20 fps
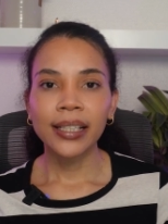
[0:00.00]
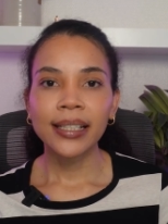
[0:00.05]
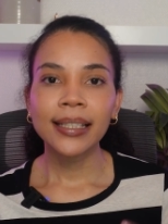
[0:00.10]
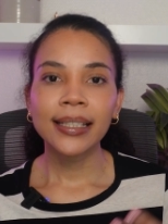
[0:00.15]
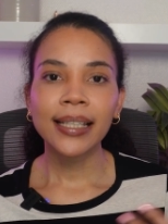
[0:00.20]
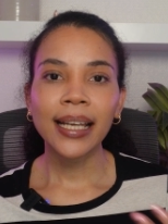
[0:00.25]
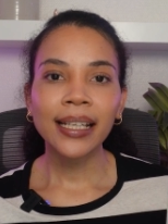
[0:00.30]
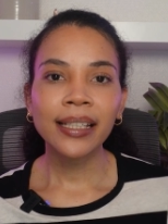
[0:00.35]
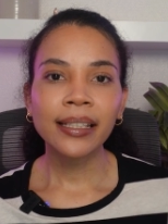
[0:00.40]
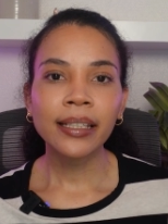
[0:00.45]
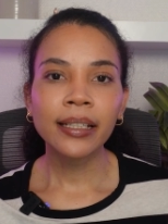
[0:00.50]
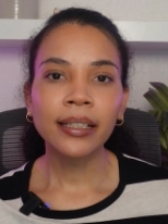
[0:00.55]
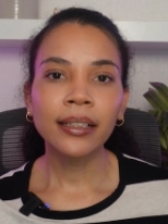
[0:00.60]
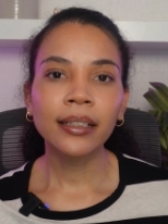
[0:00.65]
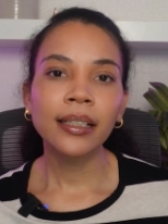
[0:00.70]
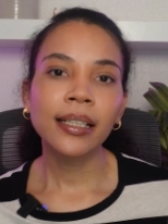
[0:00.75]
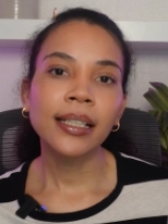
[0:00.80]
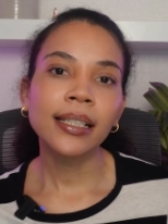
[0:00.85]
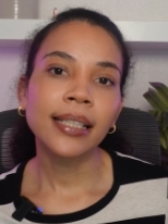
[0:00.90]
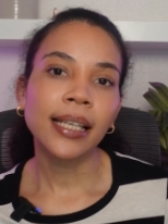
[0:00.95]

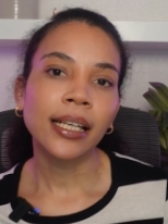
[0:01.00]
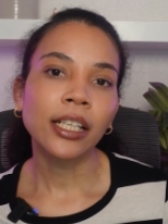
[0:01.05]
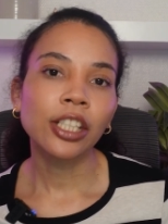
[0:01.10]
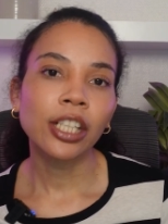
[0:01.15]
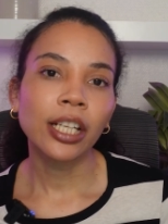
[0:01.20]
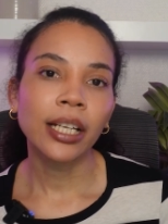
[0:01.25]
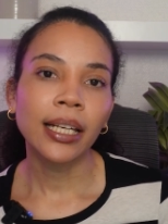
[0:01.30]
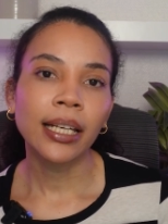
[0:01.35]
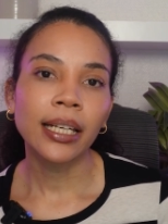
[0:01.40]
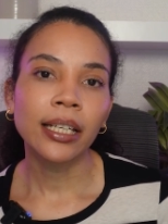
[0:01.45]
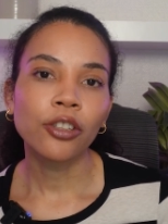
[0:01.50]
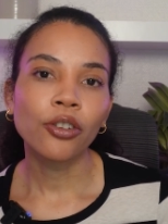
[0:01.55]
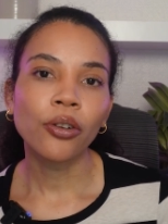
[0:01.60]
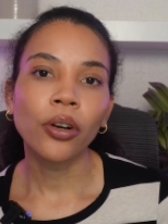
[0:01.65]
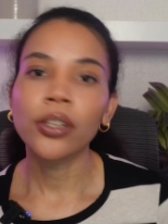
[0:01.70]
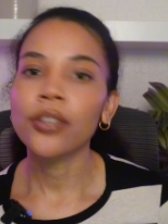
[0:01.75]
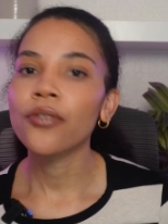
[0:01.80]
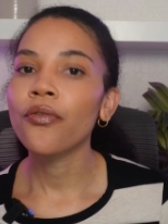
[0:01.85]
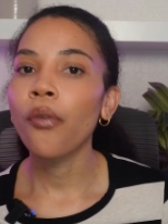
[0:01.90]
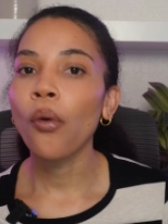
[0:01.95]
Sentinel essentially
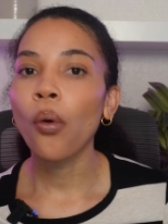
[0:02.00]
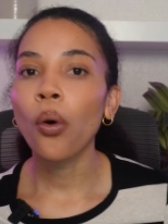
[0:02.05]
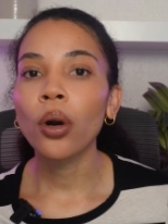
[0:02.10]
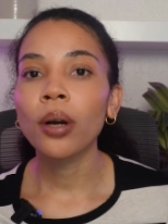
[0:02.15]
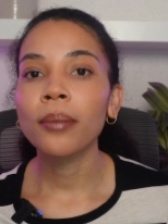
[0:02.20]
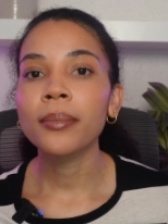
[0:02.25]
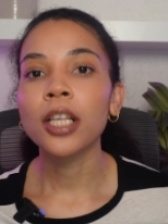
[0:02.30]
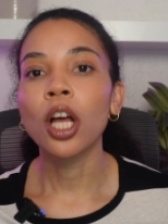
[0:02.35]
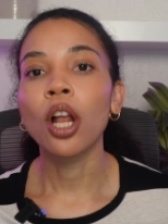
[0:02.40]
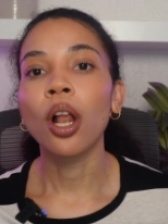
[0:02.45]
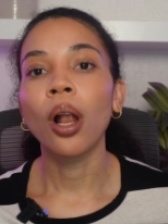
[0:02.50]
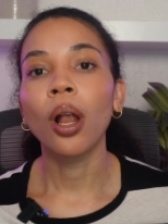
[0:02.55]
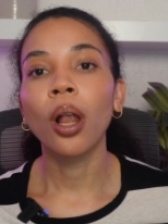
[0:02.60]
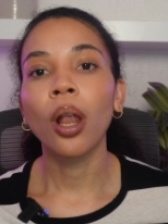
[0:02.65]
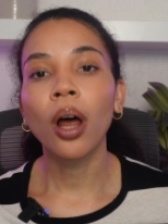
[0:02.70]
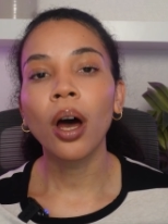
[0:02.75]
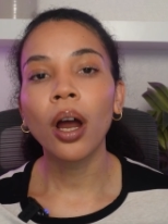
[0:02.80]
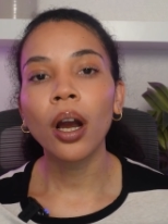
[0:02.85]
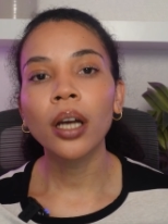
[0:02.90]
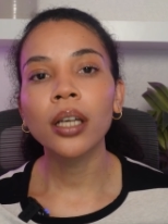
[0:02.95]
transforms
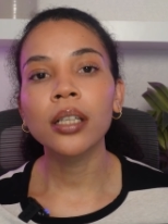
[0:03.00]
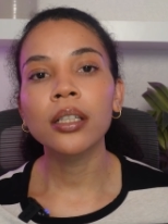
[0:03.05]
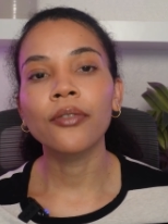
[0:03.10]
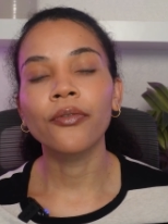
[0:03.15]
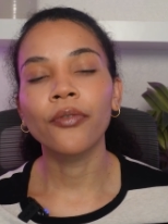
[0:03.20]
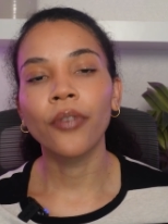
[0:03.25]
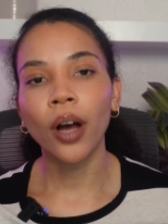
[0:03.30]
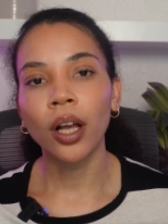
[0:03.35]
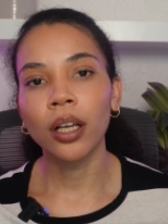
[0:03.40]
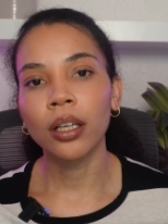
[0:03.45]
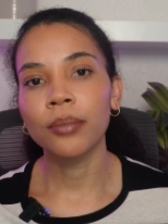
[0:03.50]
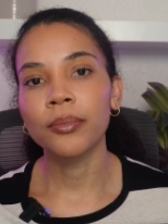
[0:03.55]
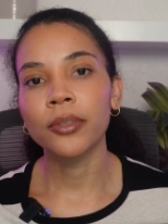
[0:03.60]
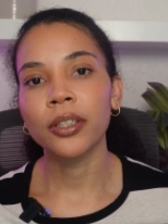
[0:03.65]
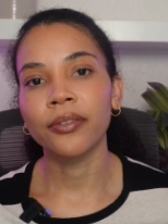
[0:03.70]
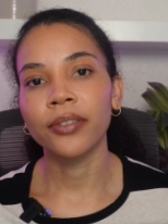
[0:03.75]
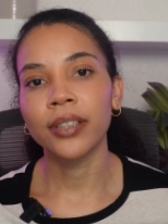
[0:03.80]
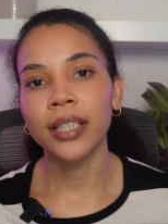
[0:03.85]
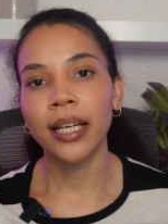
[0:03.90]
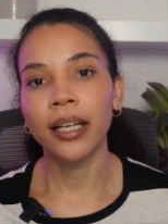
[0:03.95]
large volumes
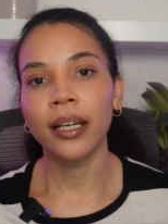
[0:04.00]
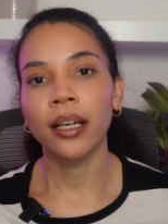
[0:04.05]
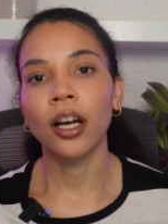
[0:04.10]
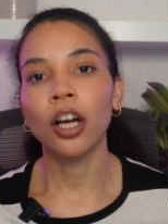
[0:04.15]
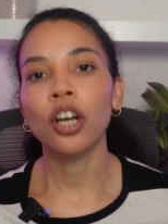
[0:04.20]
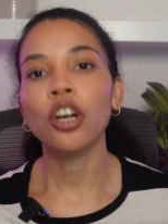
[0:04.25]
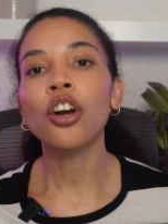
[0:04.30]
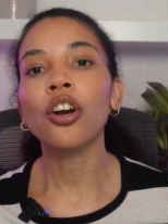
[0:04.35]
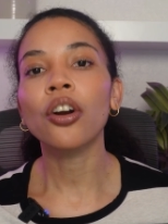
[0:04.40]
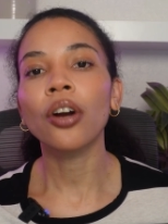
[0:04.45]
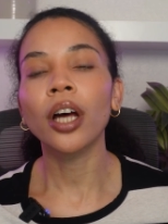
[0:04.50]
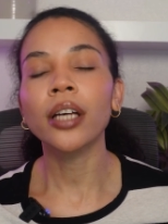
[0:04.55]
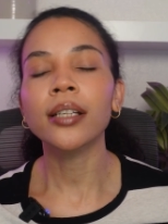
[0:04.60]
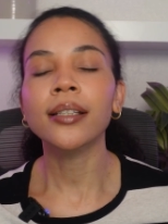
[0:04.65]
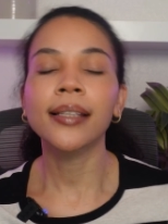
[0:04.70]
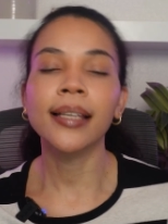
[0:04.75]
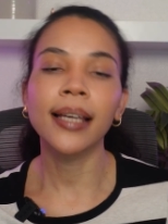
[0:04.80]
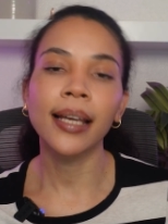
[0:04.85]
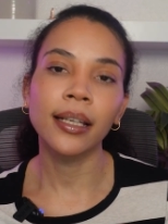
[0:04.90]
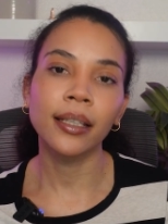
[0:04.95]
of data
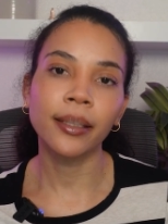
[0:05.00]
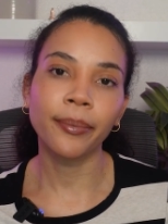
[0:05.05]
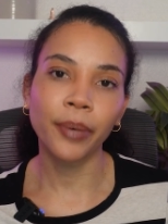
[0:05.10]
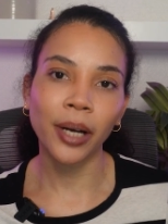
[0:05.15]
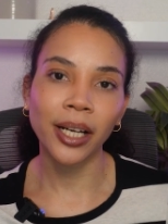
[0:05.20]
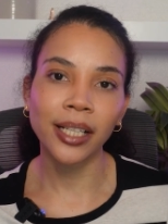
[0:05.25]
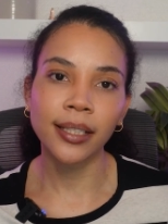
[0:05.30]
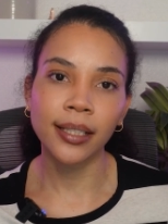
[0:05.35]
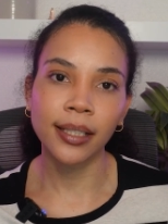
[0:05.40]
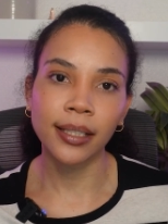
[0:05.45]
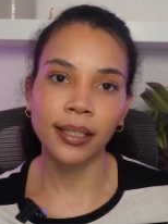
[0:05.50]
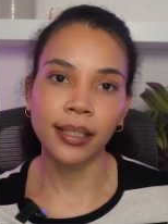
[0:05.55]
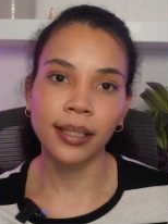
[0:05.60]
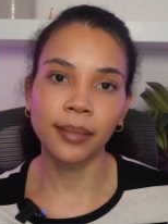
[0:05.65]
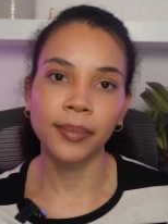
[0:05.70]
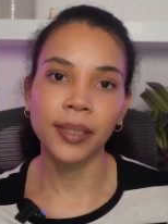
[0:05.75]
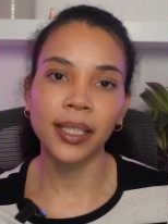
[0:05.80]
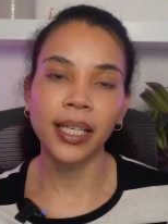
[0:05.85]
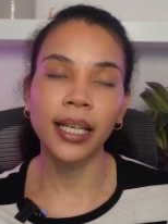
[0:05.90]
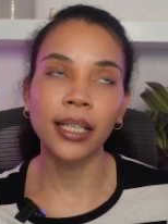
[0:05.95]
across the enterprise
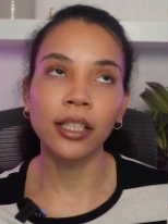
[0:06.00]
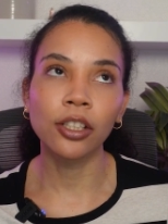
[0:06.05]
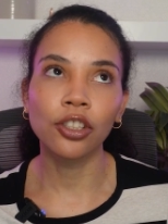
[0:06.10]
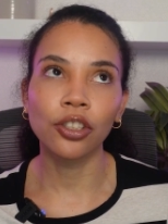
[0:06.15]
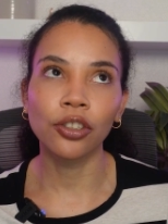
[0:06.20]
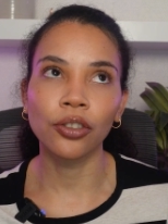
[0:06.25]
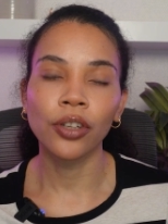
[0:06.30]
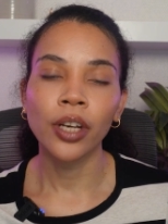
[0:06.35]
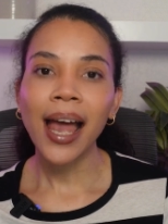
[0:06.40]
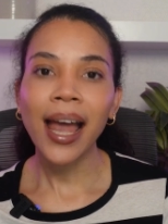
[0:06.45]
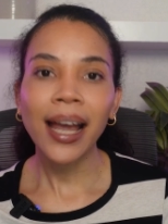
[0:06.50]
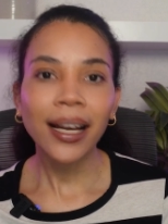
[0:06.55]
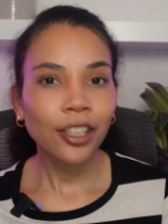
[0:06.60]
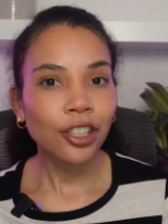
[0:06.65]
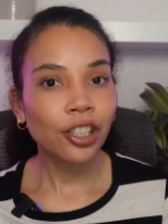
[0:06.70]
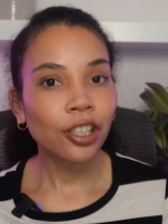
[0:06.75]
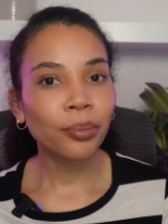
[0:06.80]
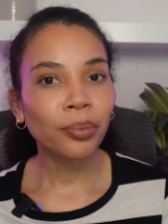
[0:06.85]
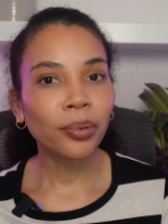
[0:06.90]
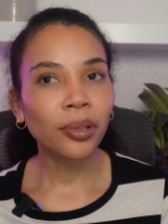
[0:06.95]
systems into
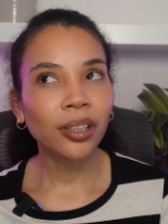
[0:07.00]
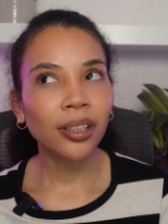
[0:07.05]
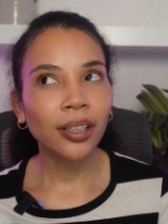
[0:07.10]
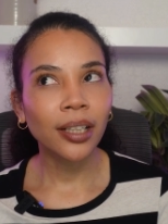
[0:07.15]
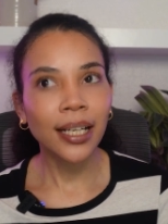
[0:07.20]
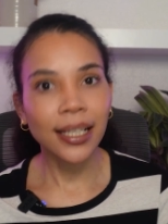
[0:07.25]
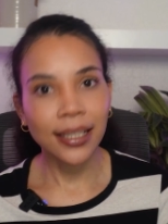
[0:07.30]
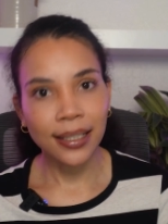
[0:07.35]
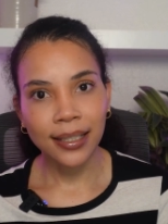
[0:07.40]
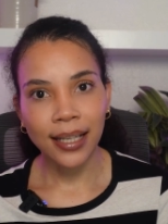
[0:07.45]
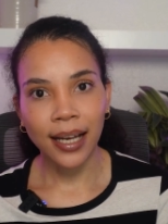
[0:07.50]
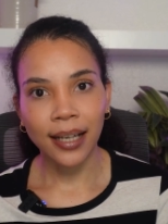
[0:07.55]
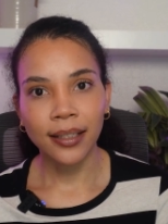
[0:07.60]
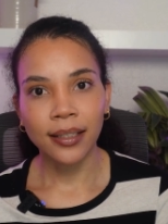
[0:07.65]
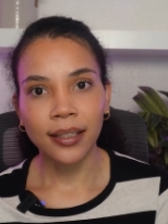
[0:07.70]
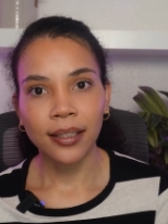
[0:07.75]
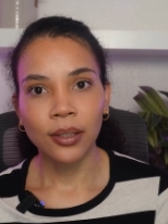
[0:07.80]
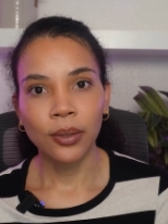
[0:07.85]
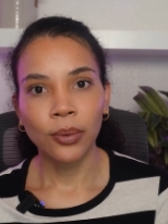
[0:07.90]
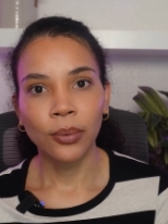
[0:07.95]
actionable
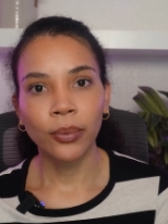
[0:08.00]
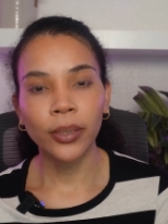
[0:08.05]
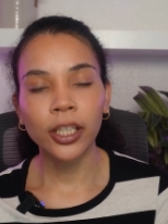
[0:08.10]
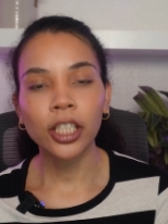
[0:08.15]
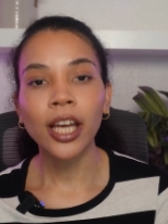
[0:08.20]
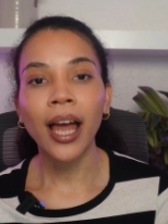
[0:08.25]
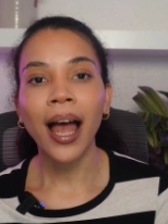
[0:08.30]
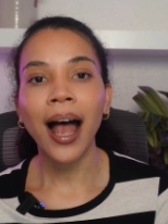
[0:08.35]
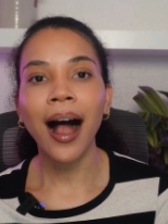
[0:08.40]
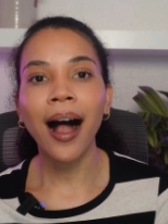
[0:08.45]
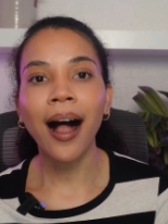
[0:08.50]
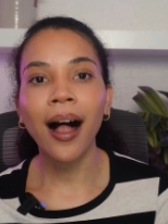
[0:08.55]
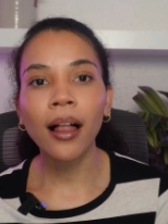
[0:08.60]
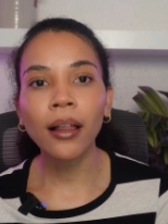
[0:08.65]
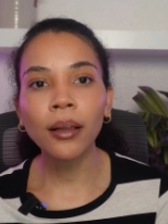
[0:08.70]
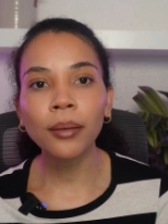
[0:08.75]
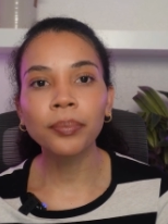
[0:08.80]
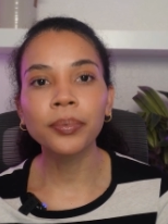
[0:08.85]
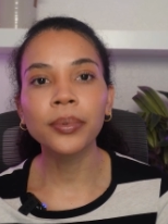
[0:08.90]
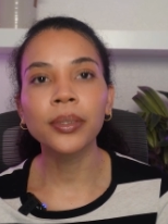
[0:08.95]
insights, which
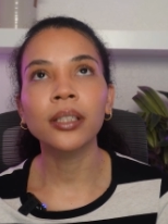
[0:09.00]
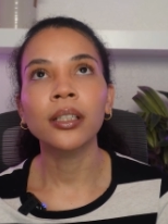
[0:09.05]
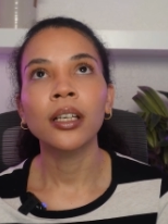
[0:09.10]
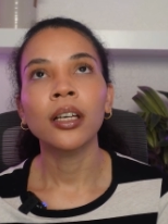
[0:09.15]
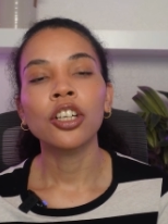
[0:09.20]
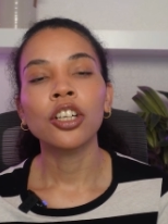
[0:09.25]
helps